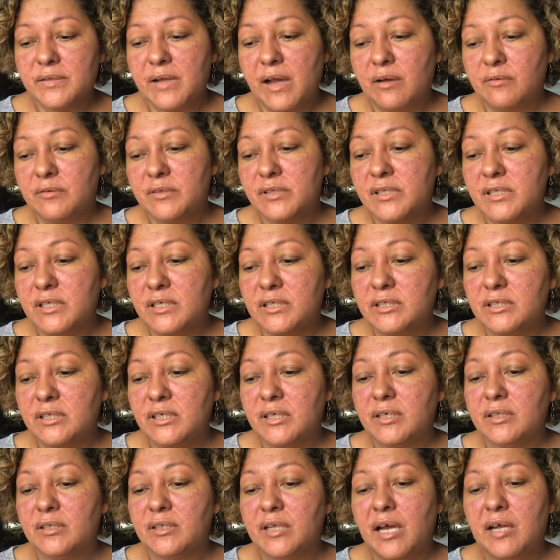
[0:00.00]
I was
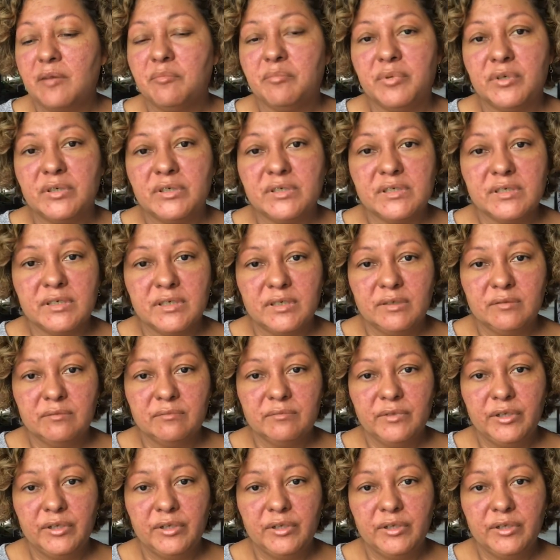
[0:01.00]
teaching that person,